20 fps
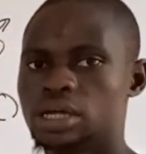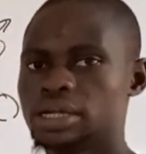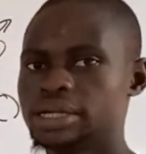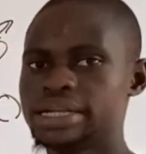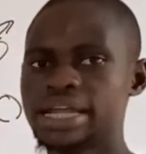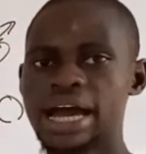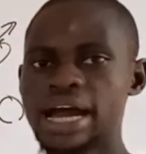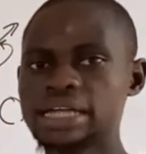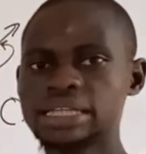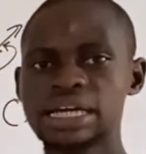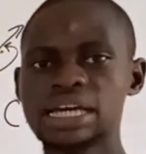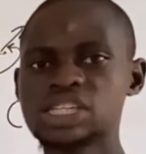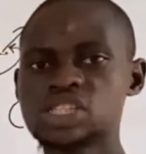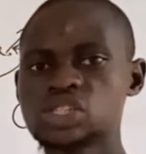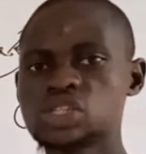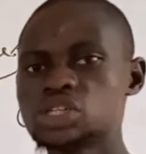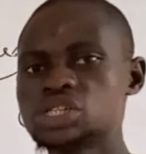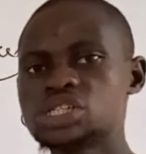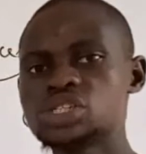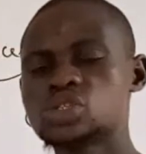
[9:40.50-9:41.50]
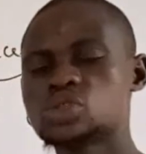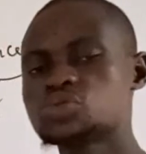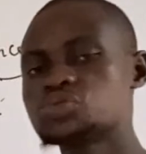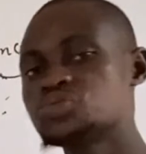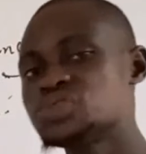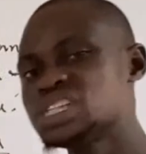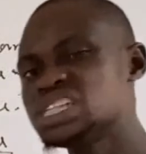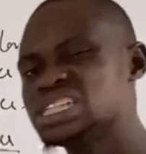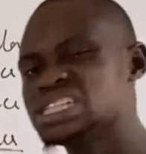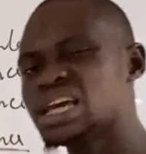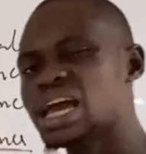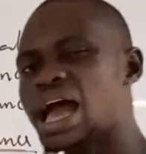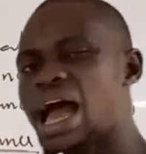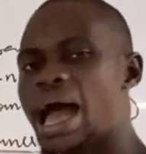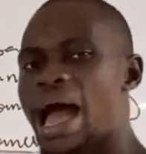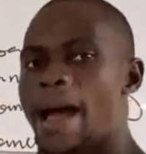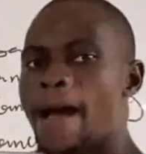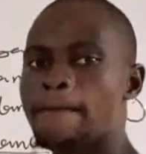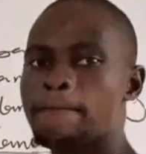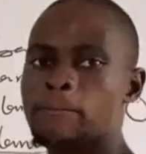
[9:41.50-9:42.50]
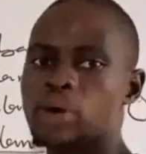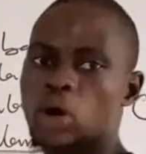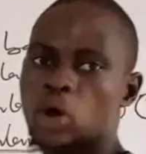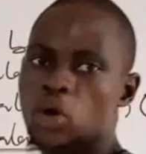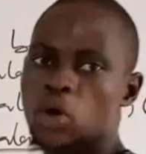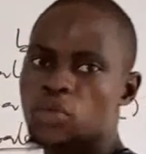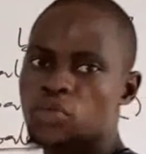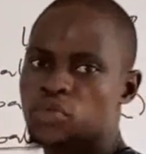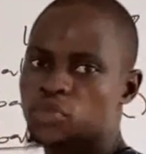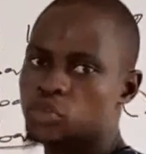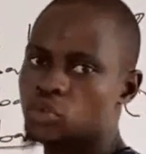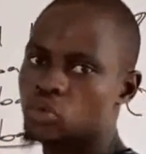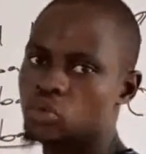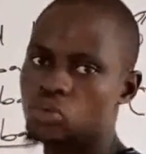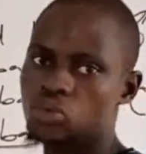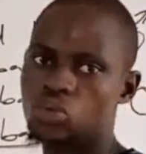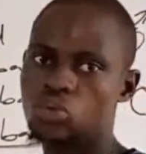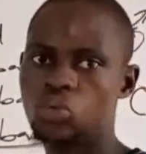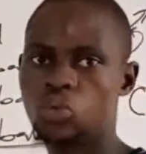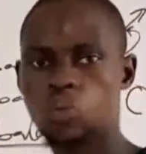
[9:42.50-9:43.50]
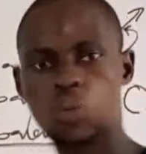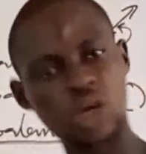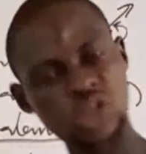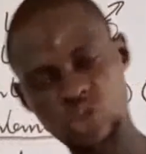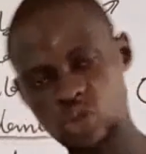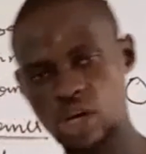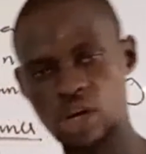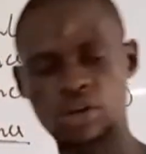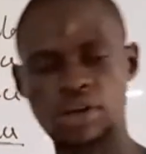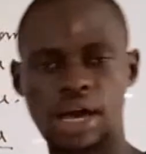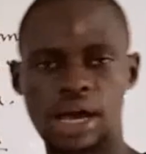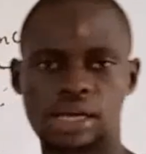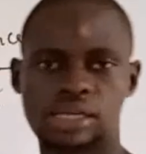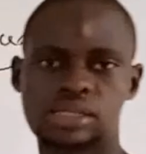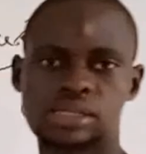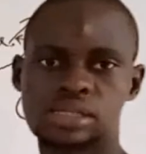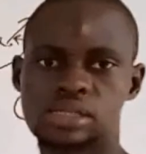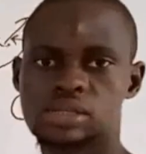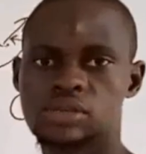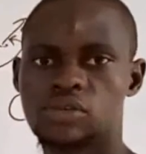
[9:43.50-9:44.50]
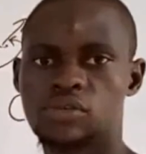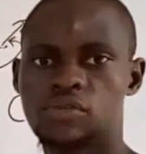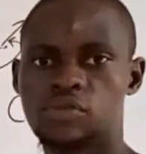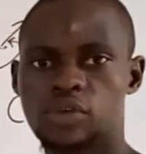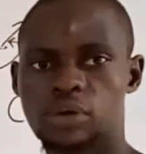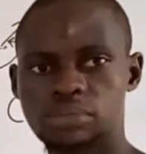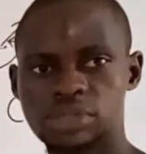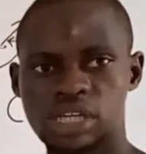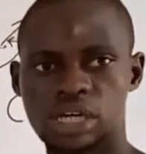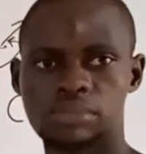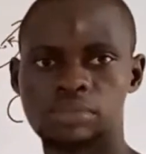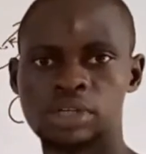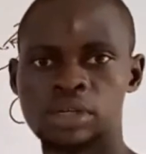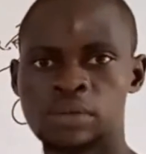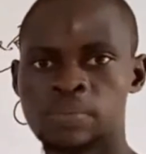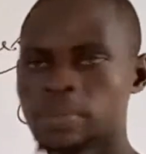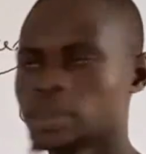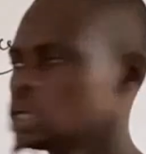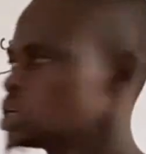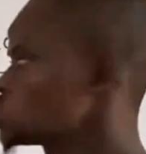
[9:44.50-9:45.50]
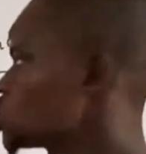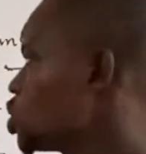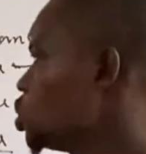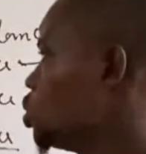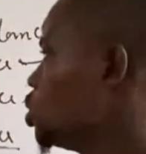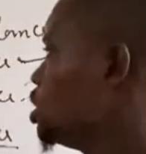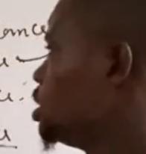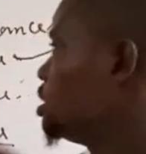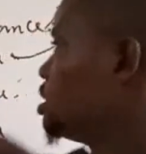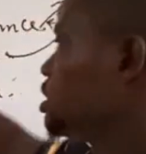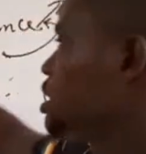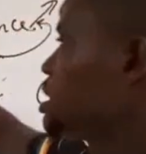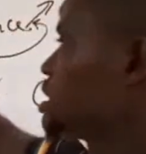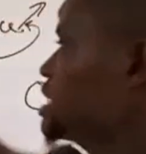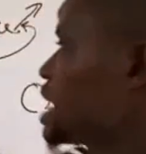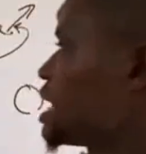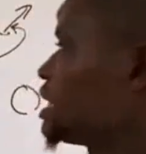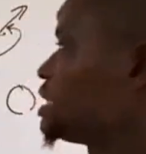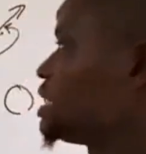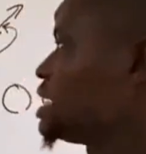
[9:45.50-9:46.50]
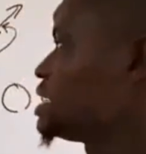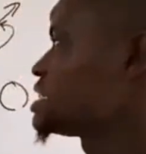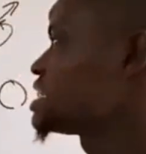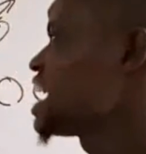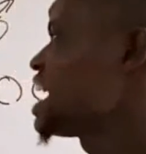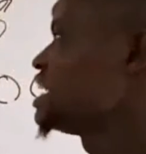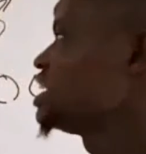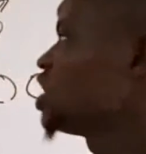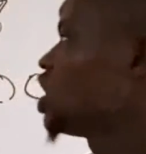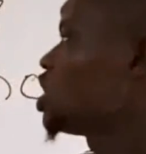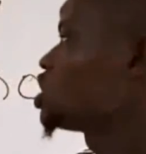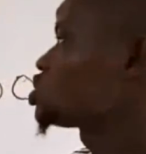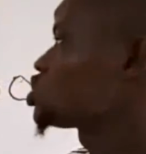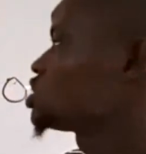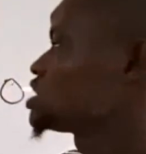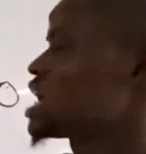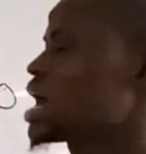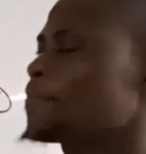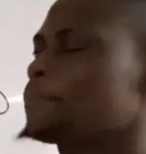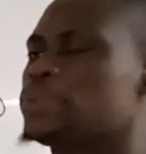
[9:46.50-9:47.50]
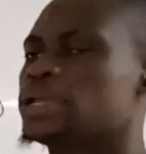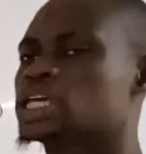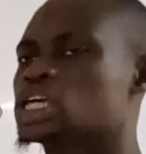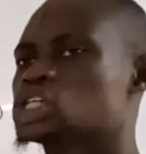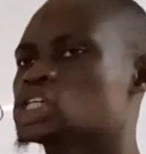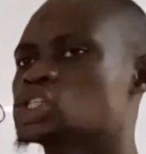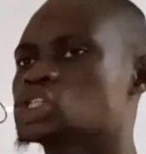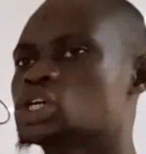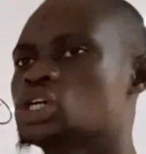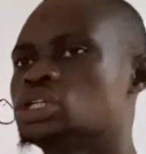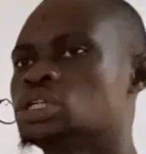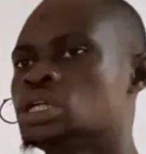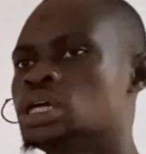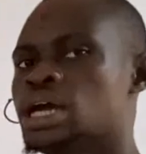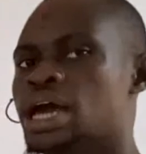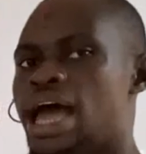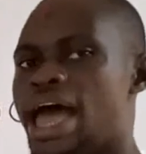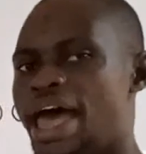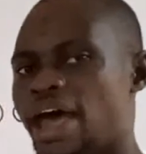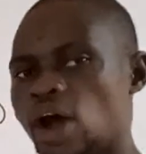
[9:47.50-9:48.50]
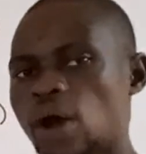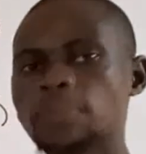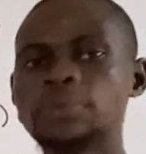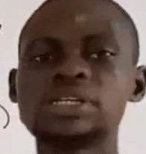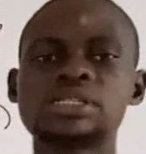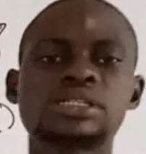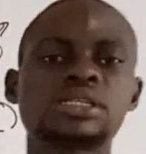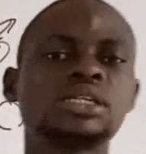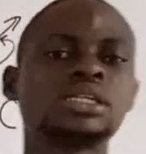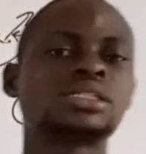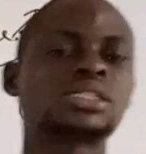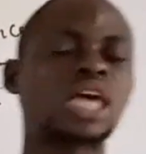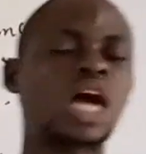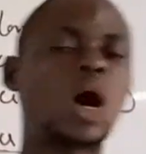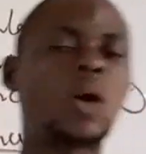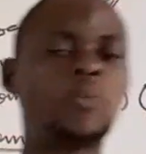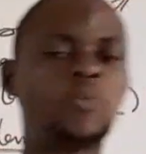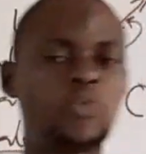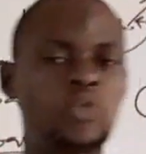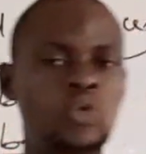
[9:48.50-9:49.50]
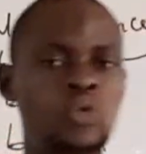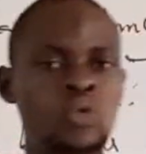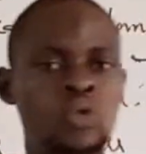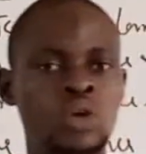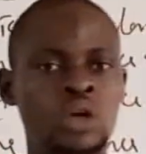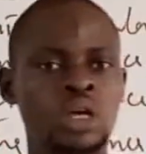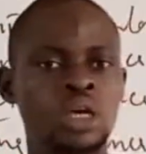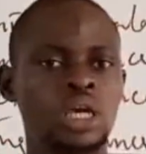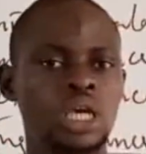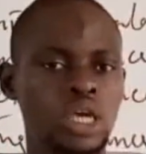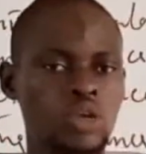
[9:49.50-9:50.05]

Nowadays, you don't need to read above what you are not asked from Jamb. So these are these, and also the application. I hope this thing is helpful.